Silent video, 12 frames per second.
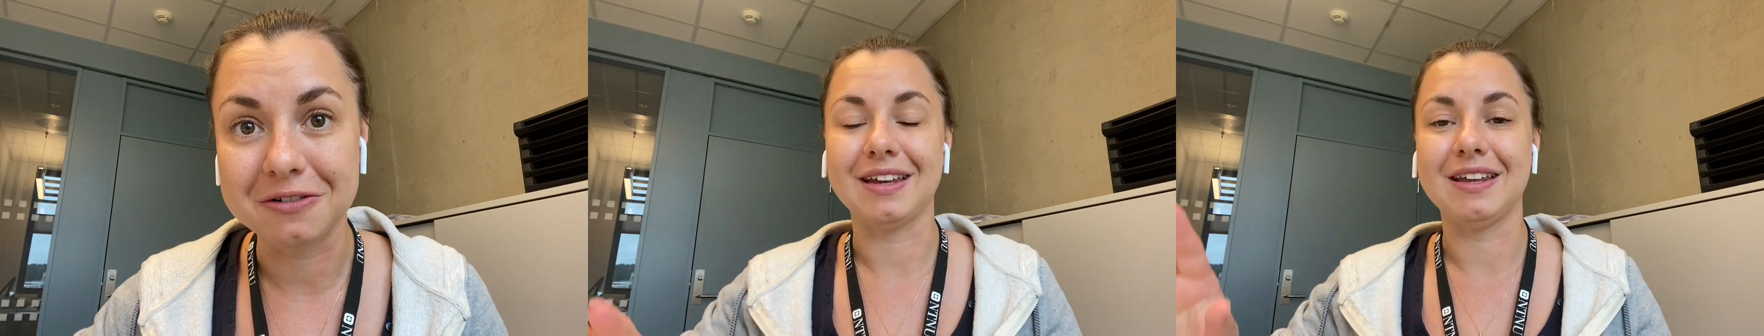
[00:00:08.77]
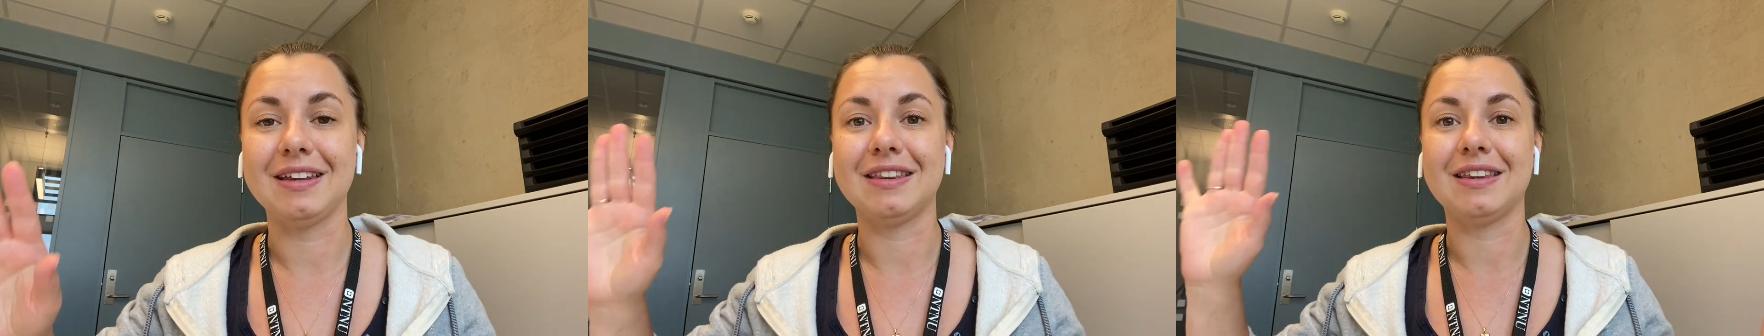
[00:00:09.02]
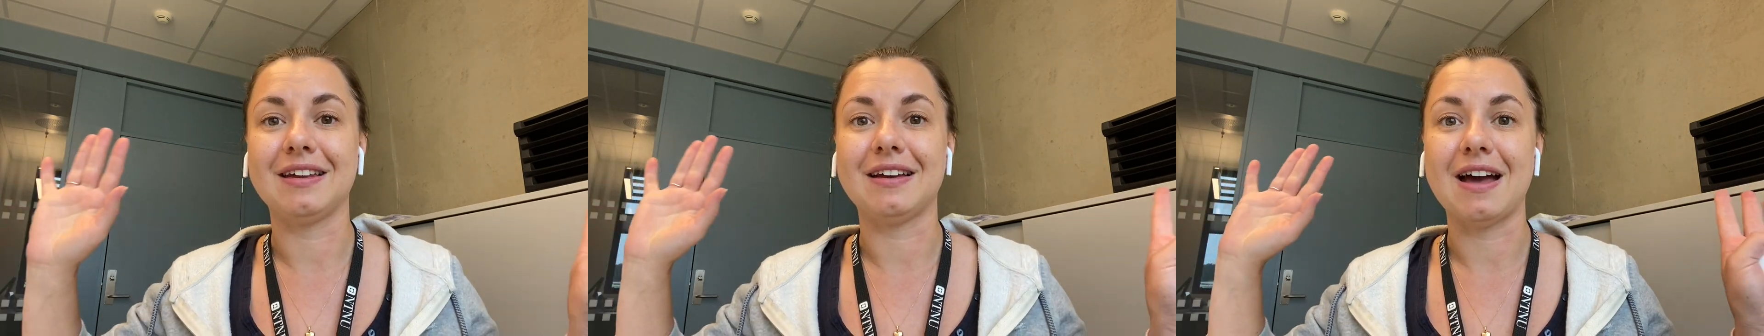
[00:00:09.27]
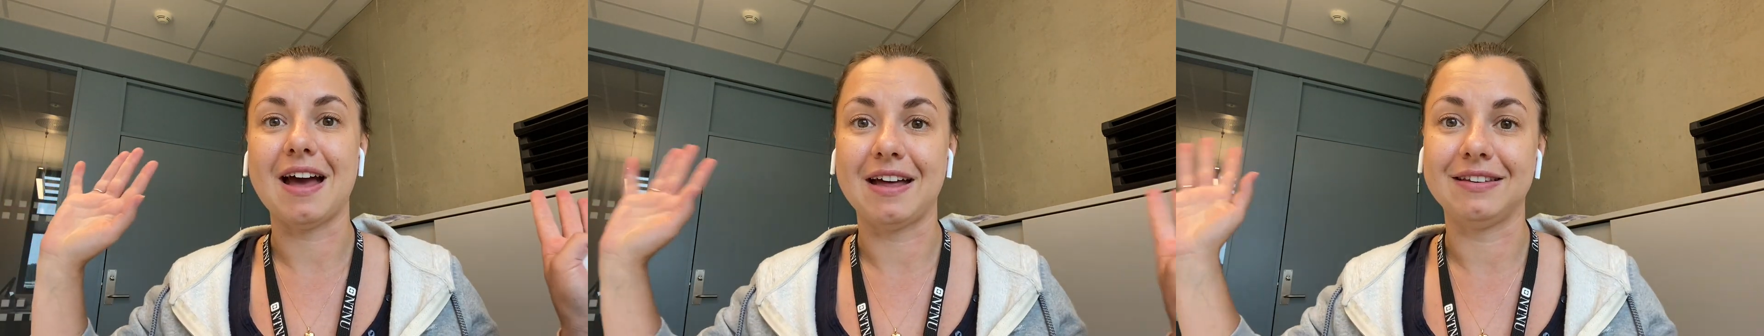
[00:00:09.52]
in the
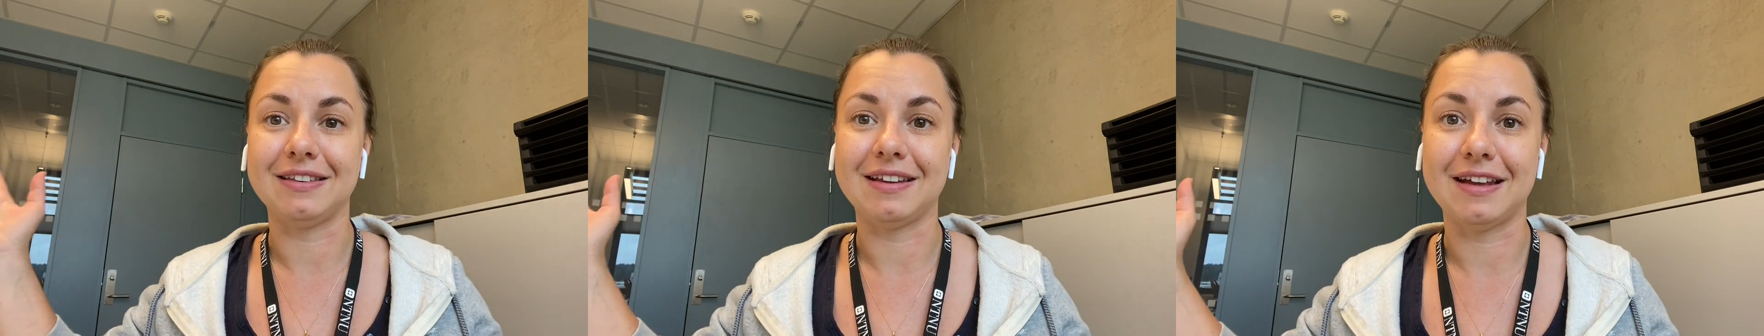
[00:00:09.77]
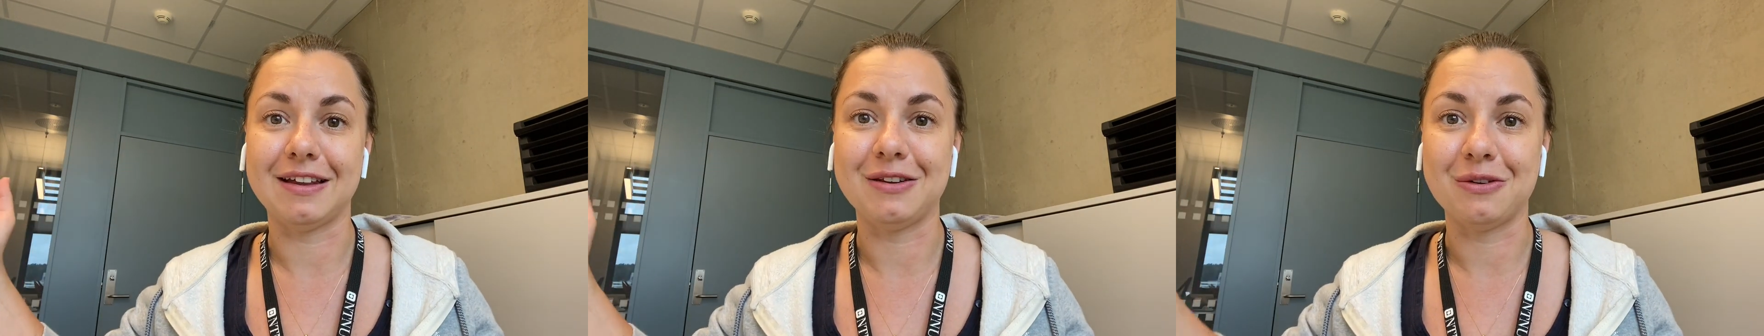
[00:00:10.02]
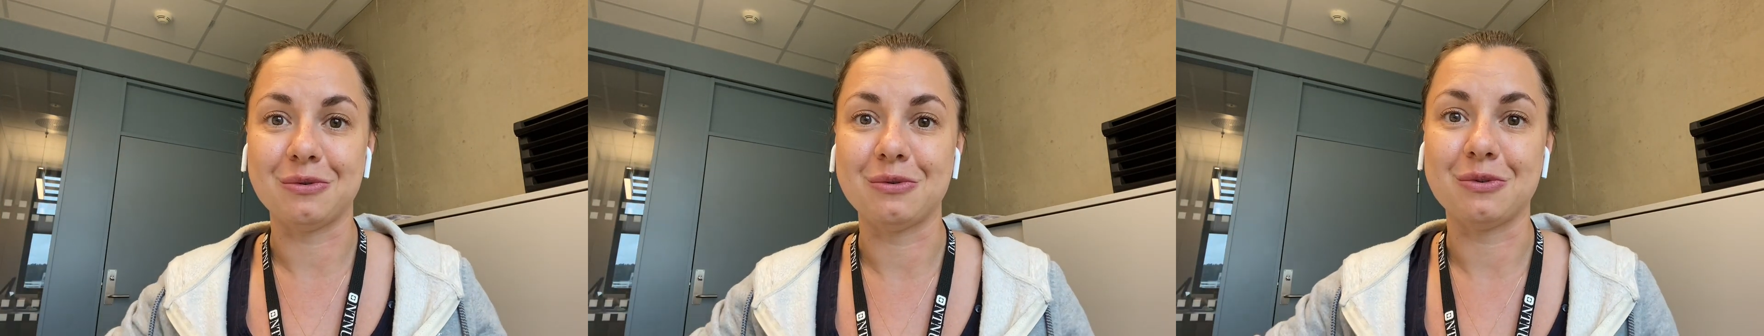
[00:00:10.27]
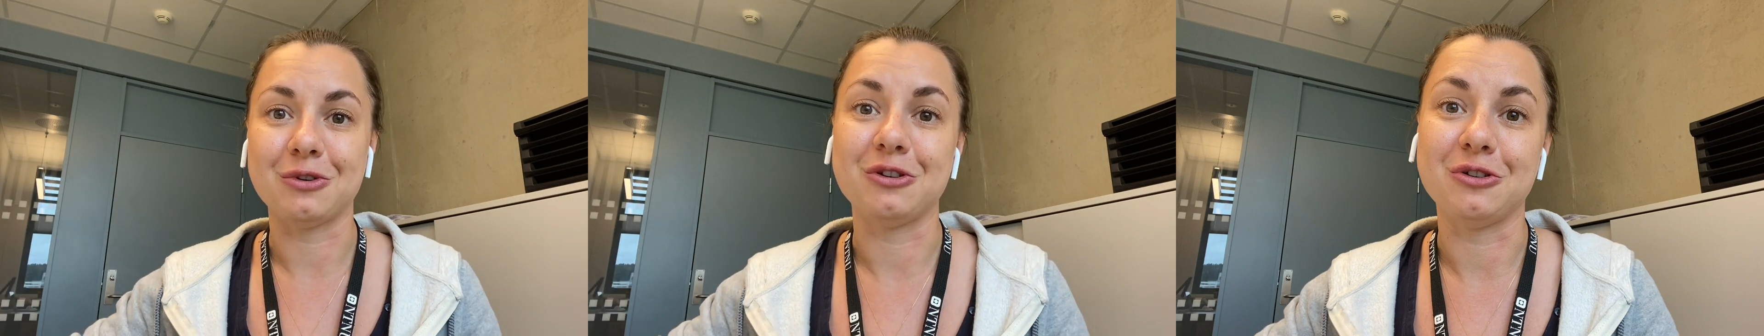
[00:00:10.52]
N T N
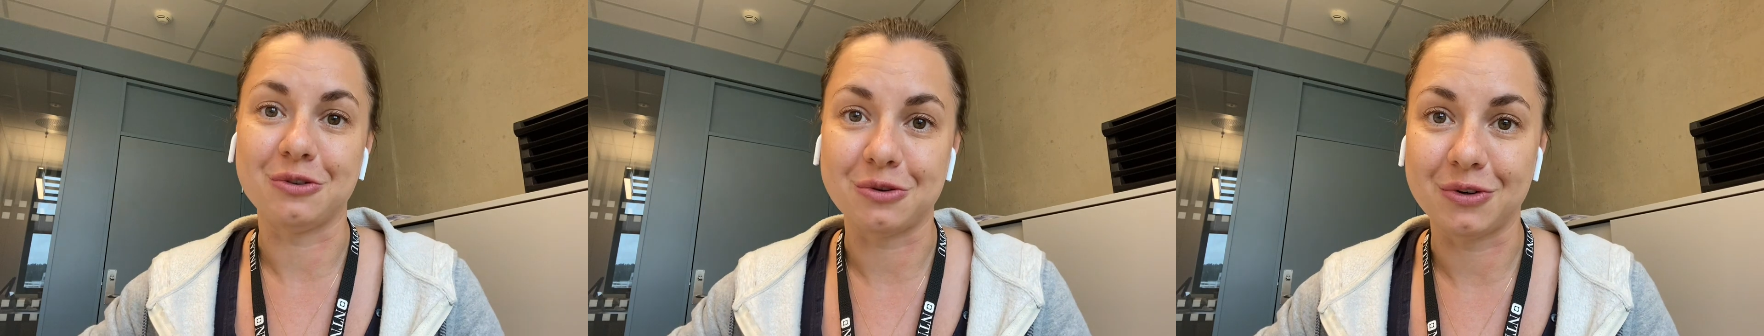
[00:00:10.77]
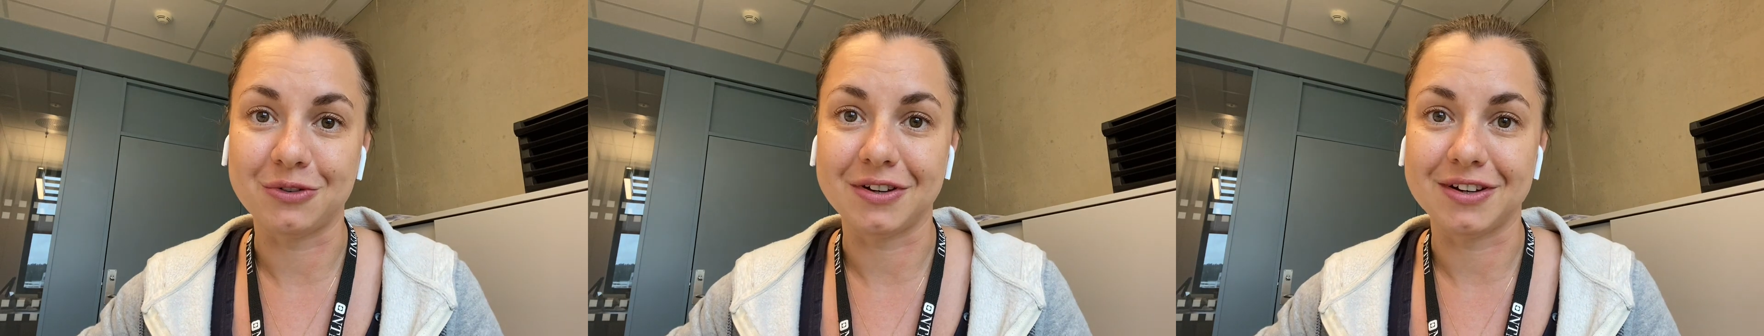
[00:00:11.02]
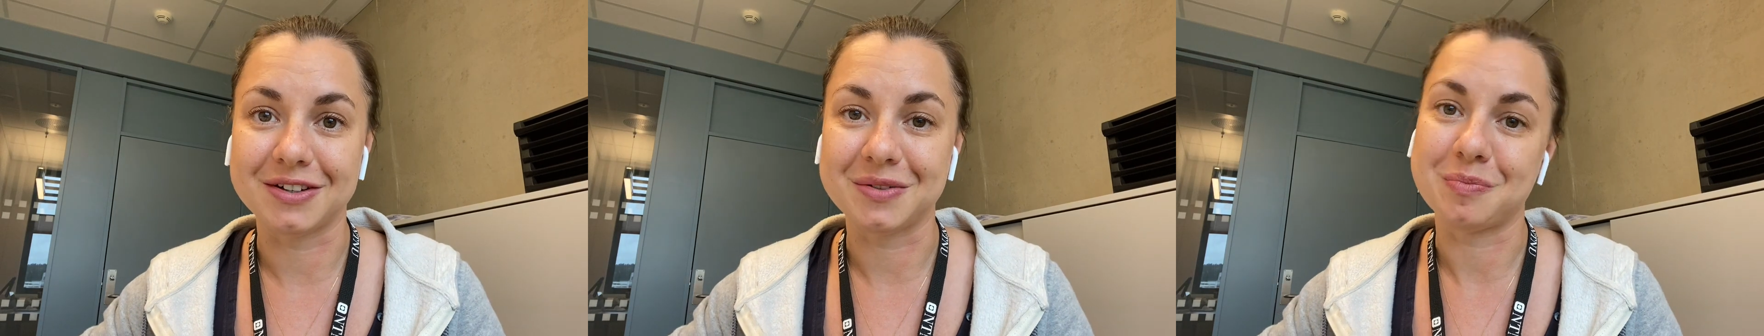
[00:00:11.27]
U Gjøvik